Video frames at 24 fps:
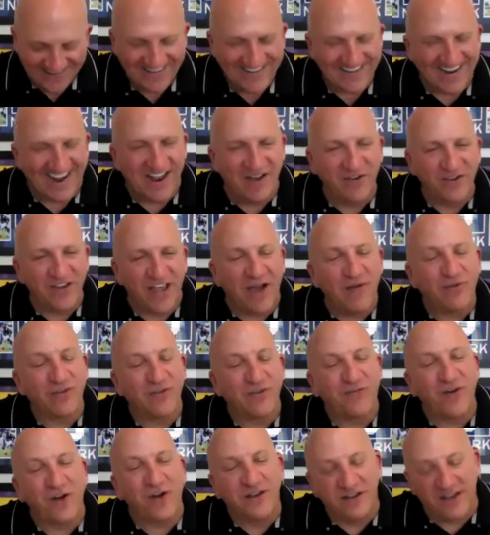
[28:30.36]
was a
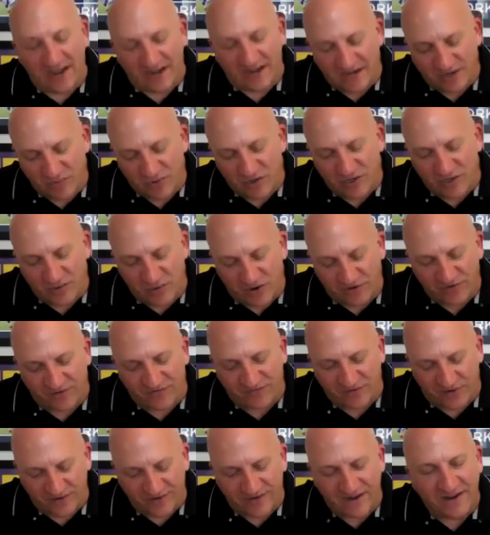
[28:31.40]
fun day. It really was a
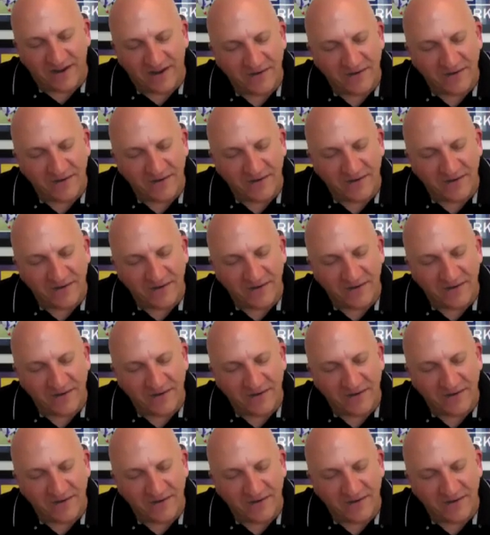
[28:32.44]
fun day.